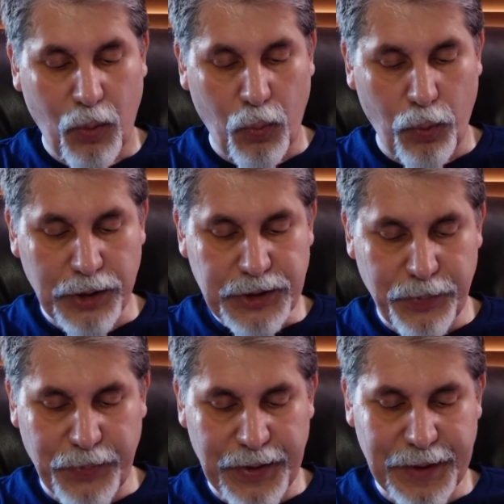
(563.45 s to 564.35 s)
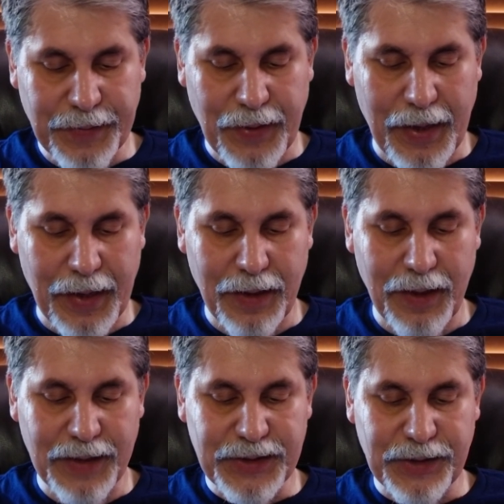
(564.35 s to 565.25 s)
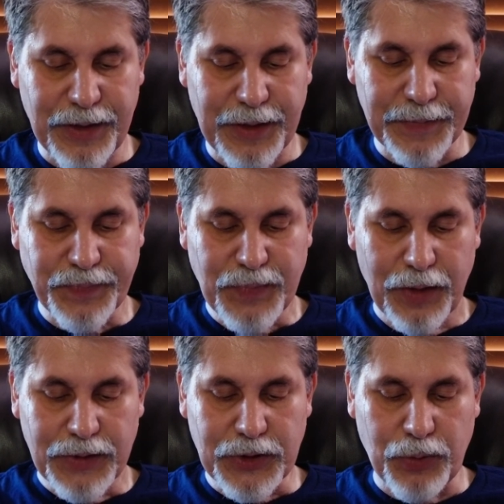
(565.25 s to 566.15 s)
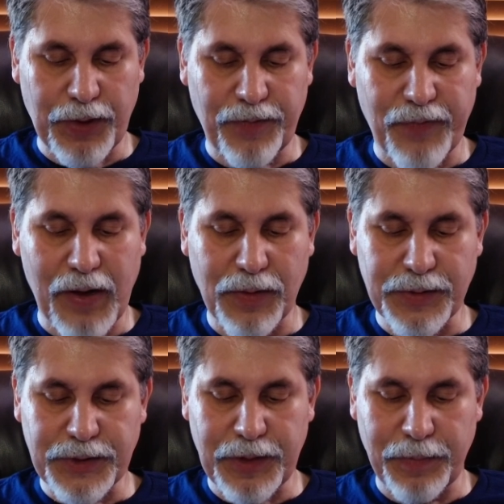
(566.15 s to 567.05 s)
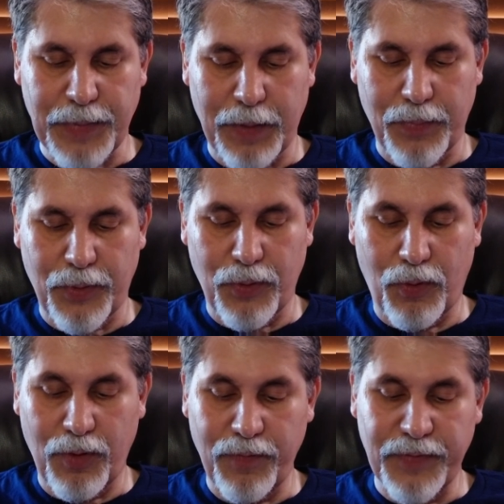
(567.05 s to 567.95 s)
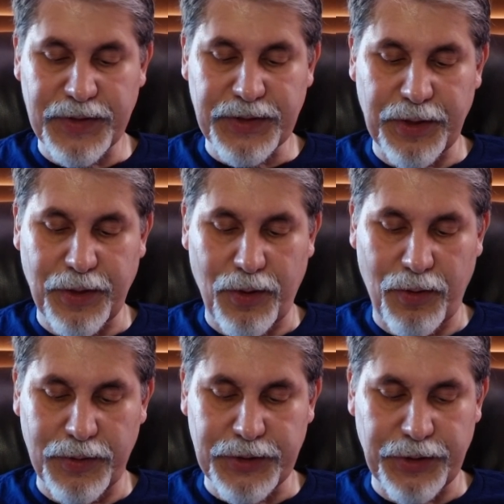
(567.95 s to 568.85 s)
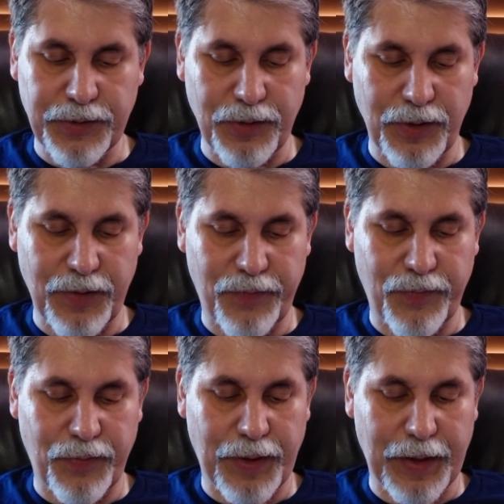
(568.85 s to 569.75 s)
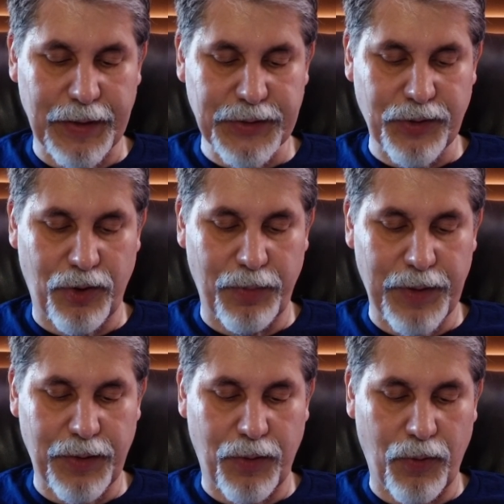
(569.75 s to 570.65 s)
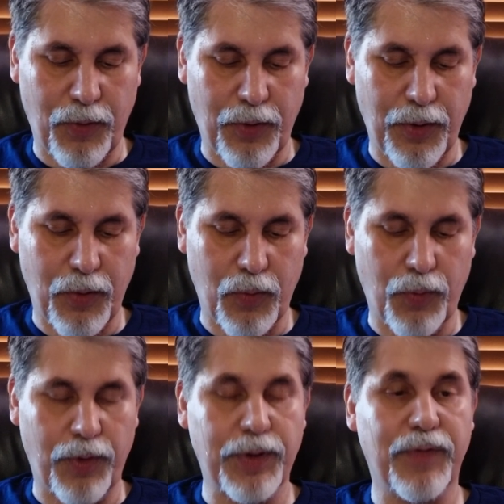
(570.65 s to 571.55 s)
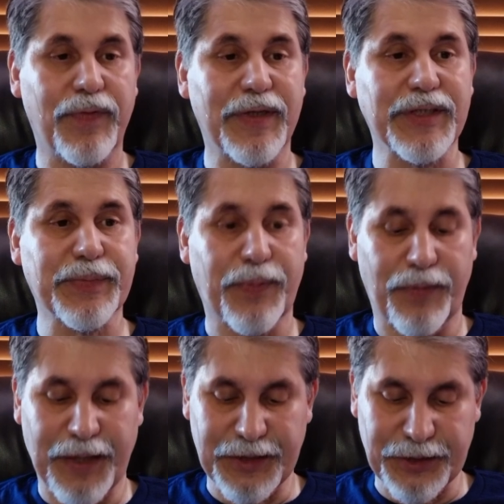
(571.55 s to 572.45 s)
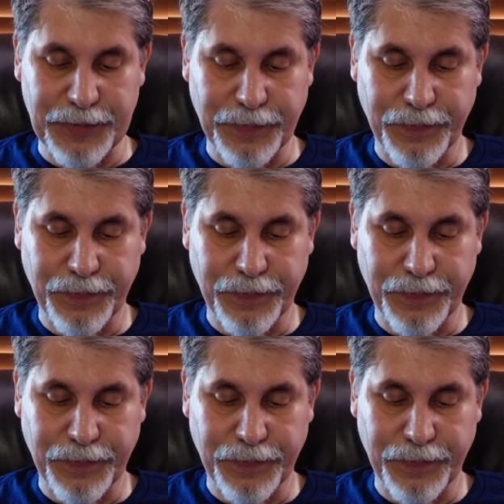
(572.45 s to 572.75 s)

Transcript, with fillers: worshiping, and listening to a faculty member or visiting clergy deliver a sermon or word of inspiration.